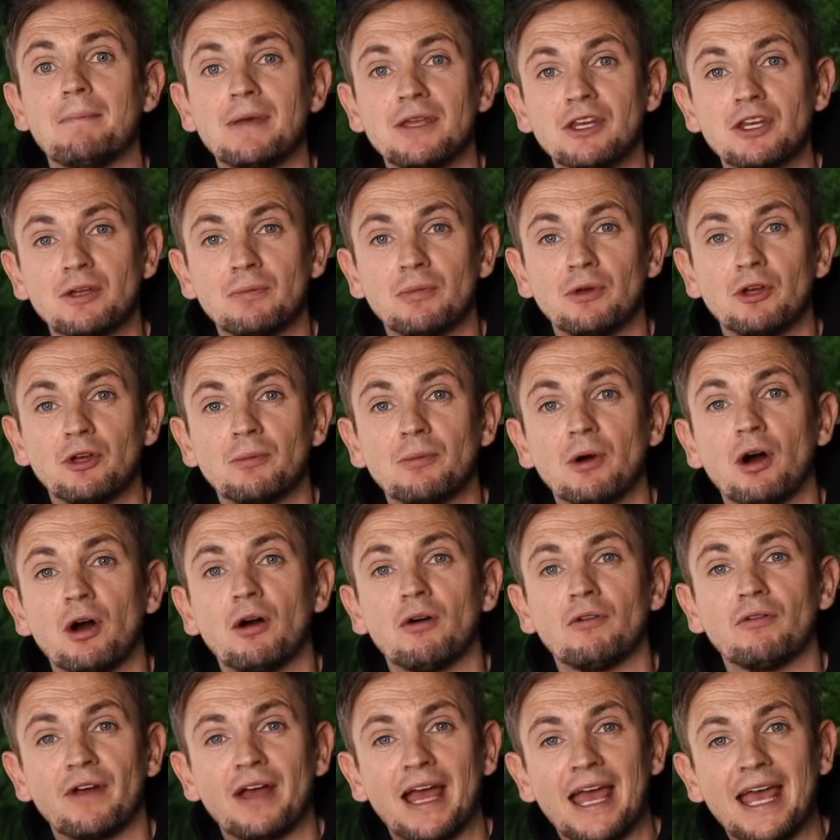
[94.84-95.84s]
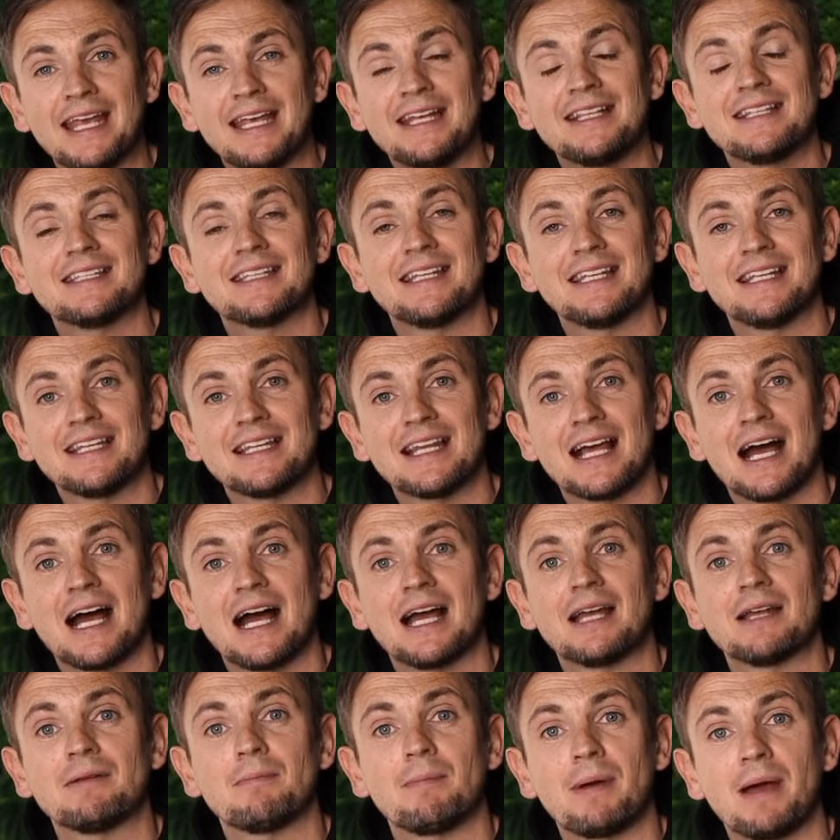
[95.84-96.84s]
a minimum of
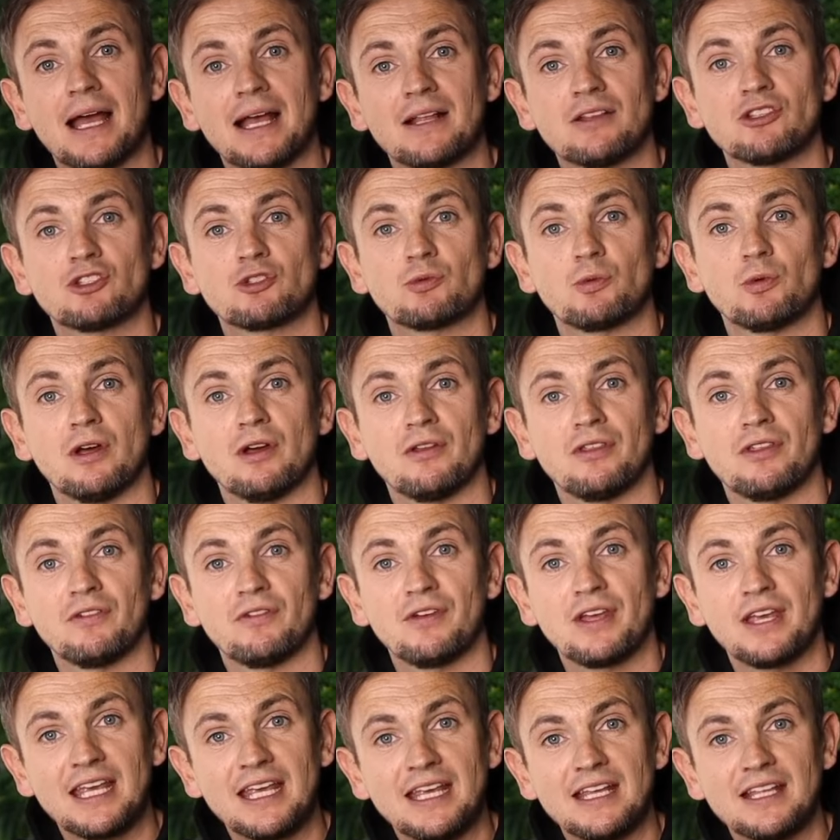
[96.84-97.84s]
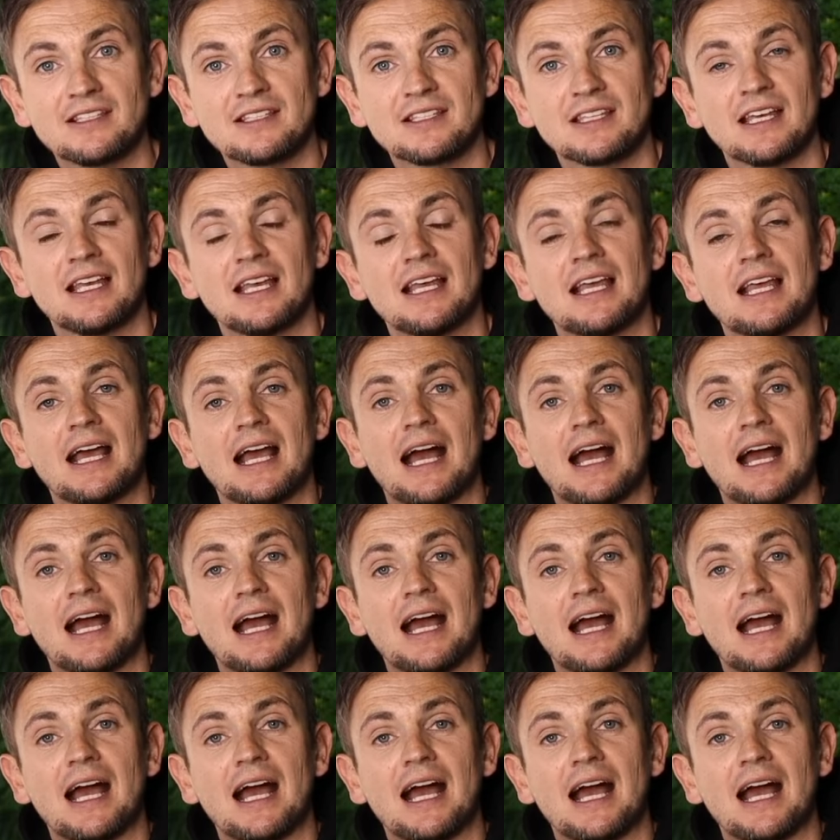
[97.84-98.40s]
eighty-nine pence worth of heat